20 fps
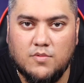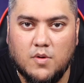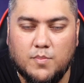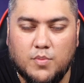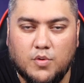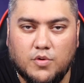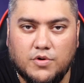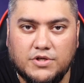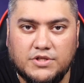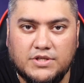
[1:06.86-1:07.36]

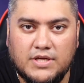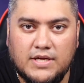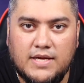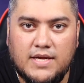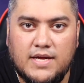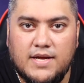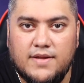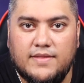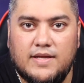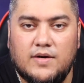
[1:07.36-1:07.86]
reports,
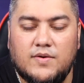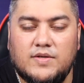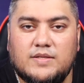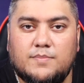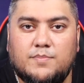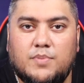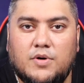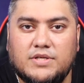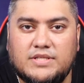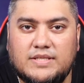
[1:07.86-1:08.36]
there is a
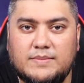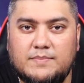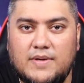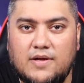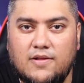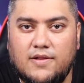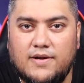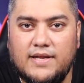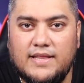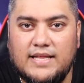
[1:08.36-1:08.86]

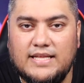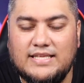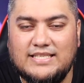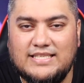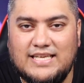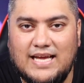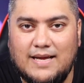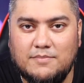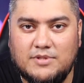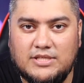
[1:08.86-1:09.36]
possibility that
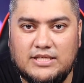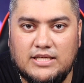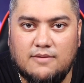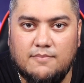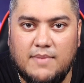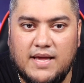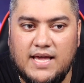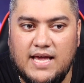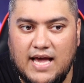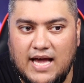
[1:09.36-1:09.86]
Samsung
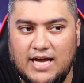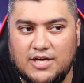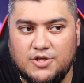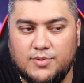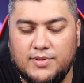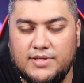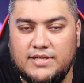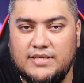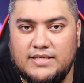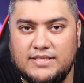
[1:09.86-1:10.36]
may
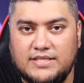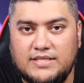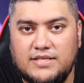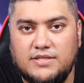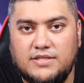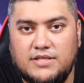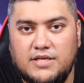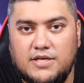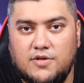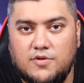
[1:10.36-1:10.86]
actually
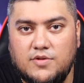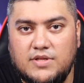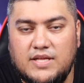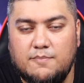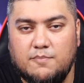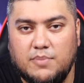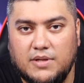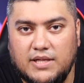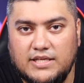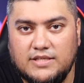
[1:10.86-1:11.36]
discontinue the
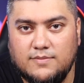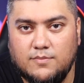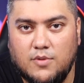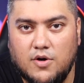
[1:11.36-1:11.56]
Plus